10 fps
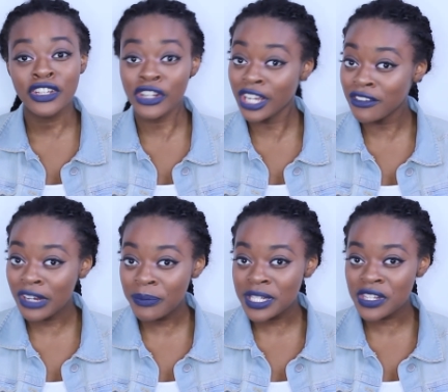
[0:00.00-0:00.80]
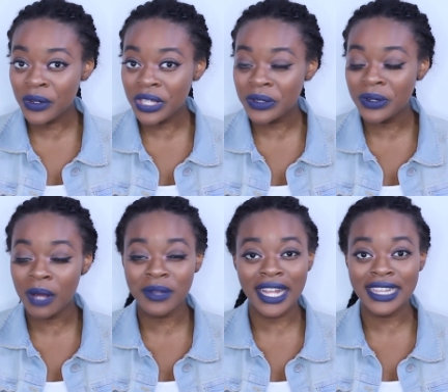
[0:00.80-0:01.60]
your cover up is so cute.
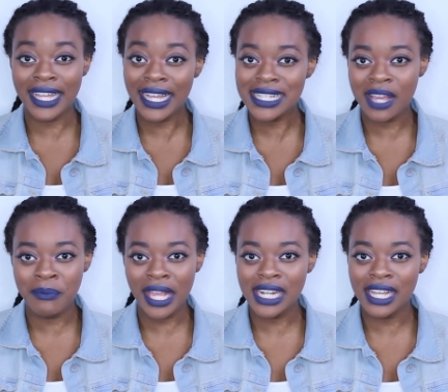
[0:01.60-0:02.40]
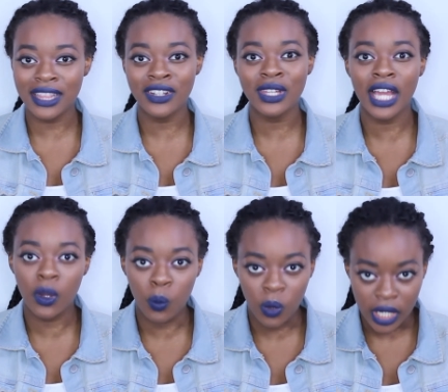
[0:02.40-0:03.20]
I'm like, thanks, I made it. And they're
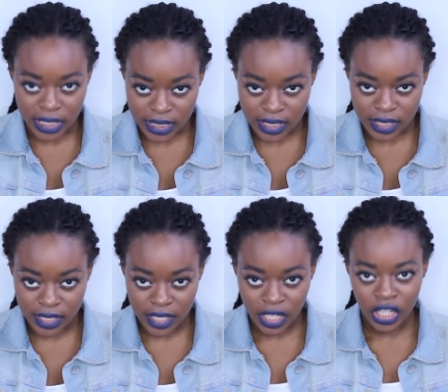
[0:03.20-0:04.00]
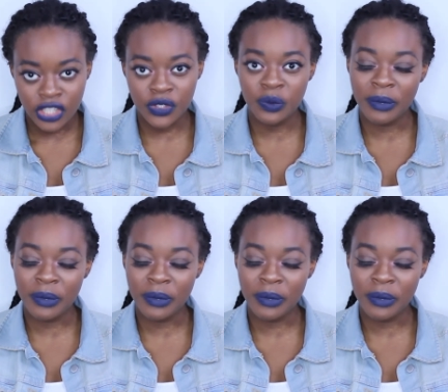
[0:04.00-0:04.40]
like, what? You